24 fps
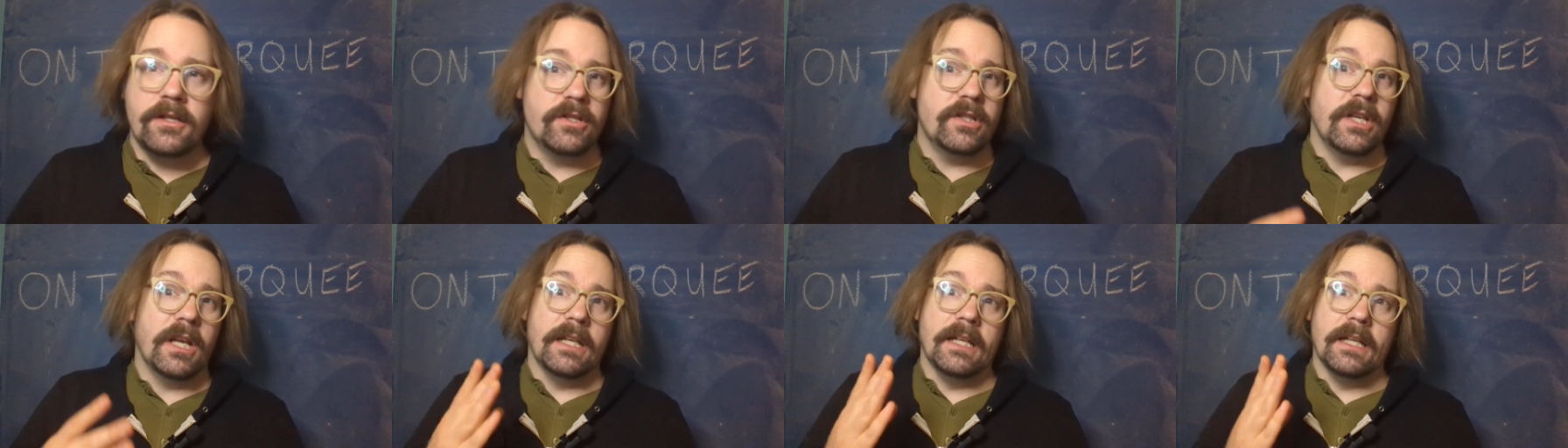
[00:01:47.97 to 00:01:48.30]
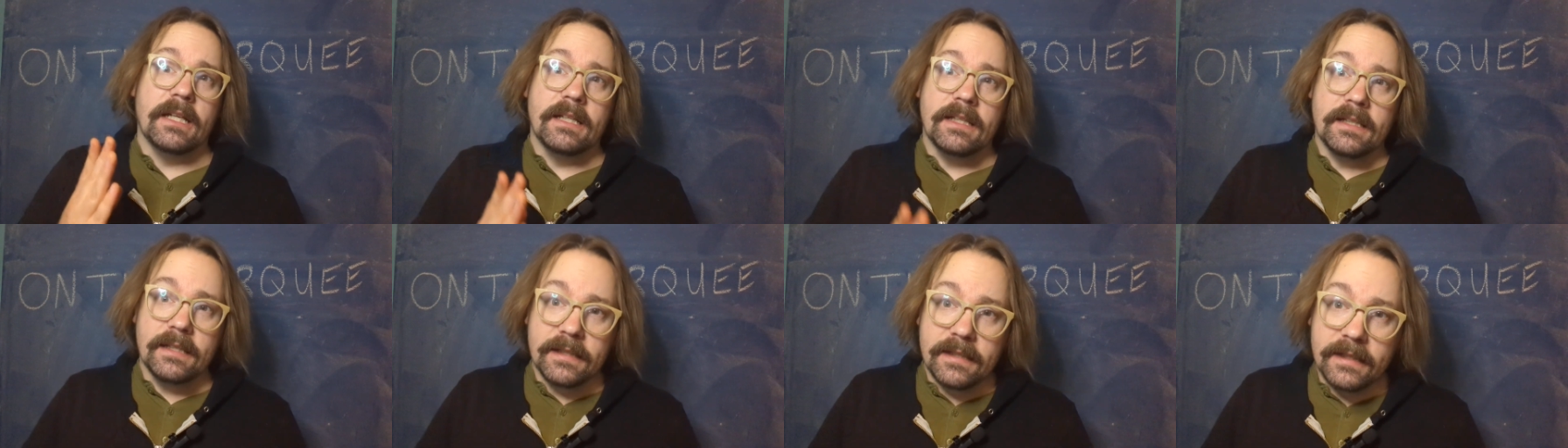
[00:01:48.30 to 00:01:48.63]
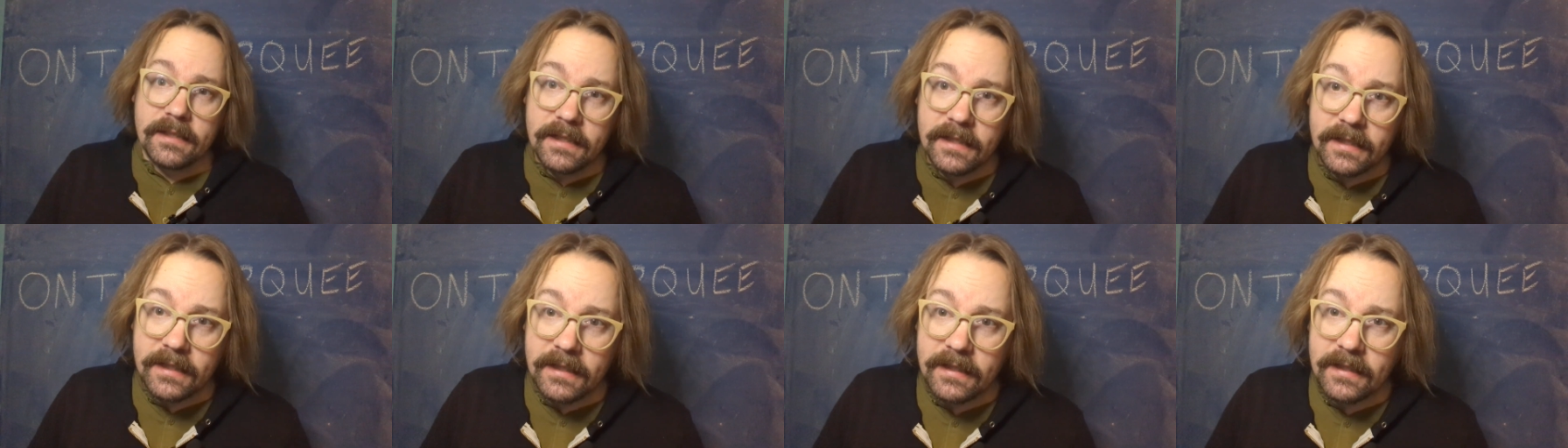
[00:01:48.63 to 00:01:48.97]
Janet
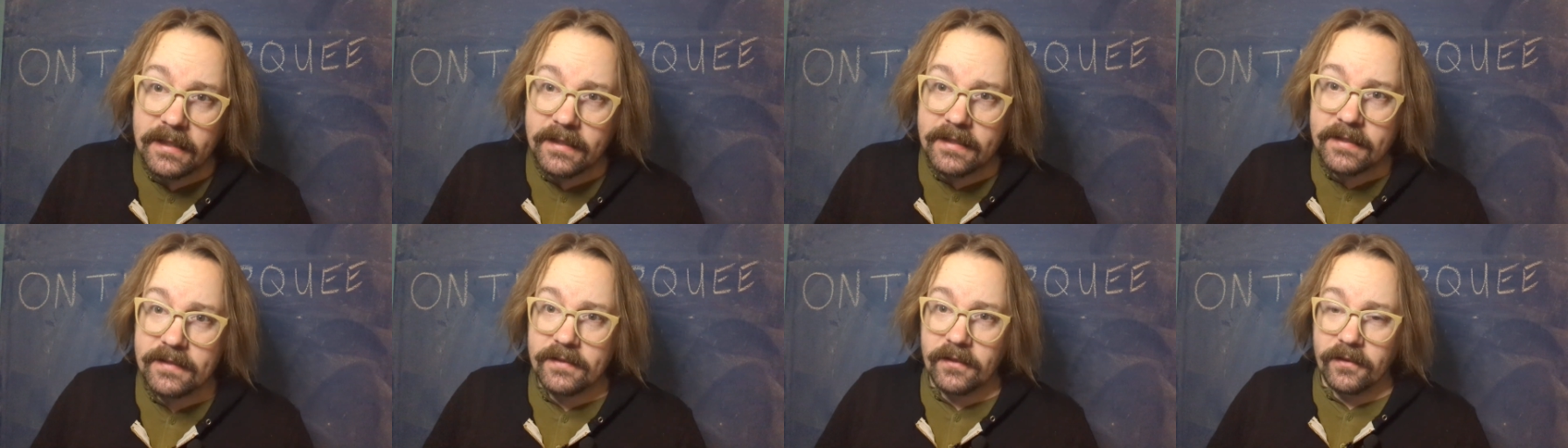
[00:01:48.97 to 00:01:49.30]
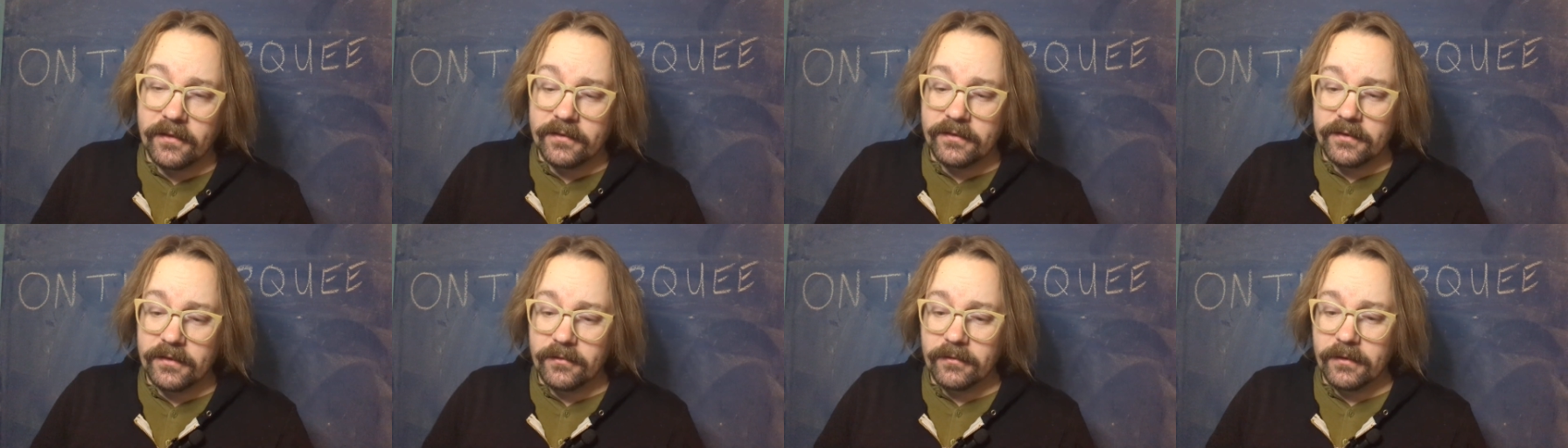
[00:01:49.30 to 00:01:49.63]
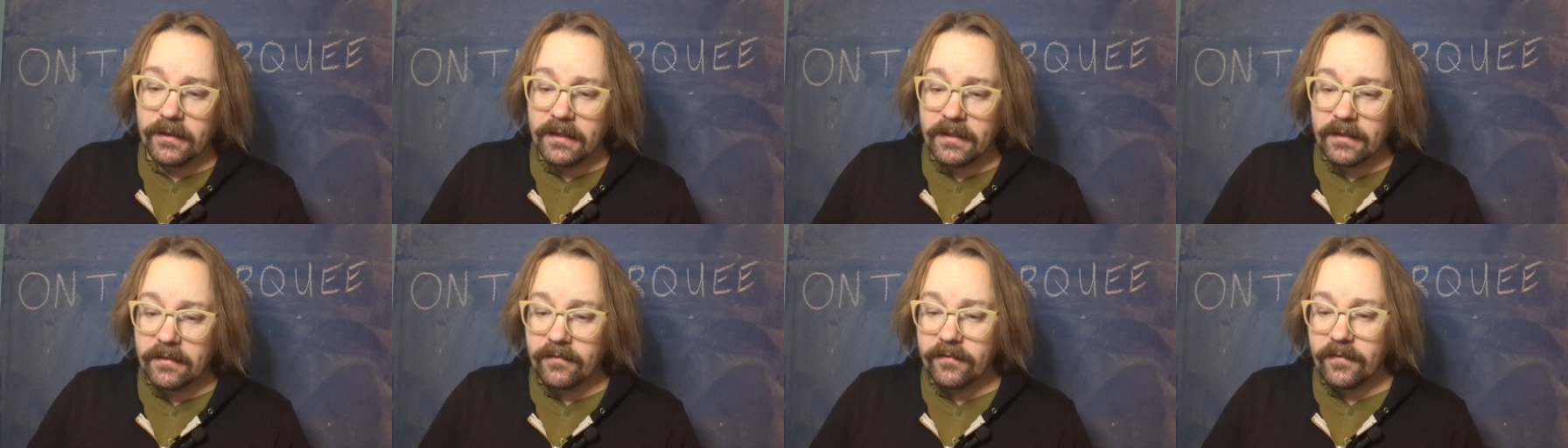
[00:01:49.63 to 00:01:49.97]
Leigh is also
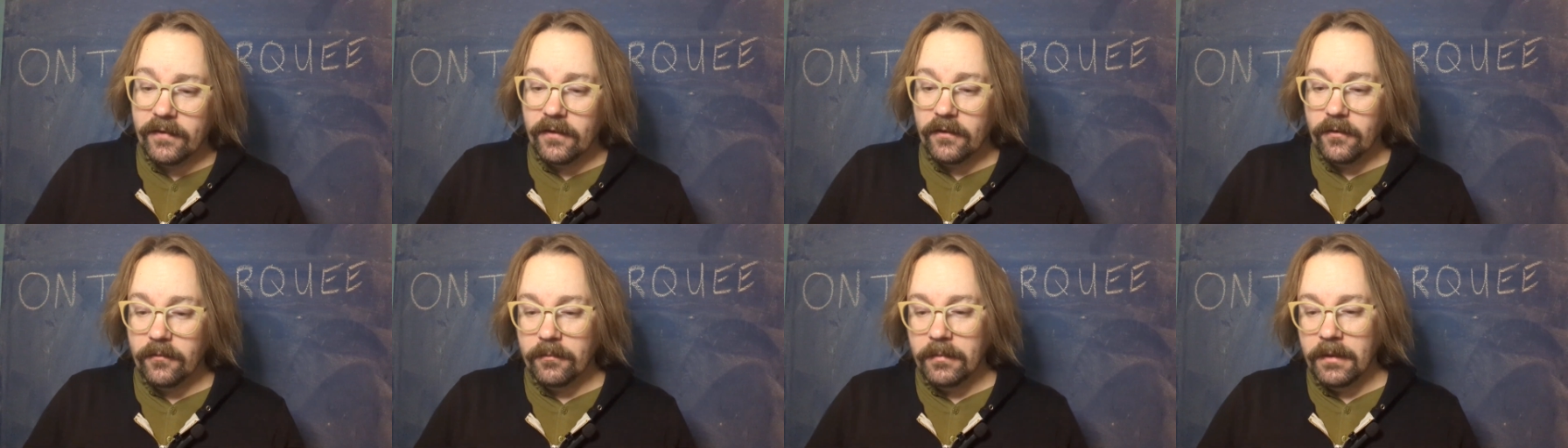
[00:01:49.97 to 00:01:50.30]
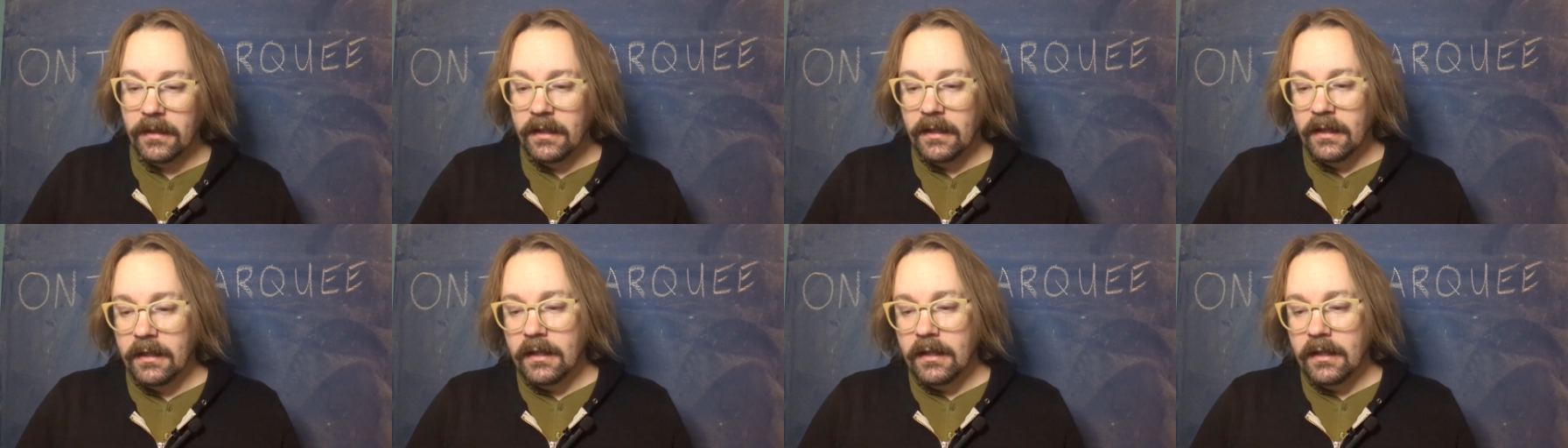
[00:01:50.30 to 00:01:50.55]
in the film.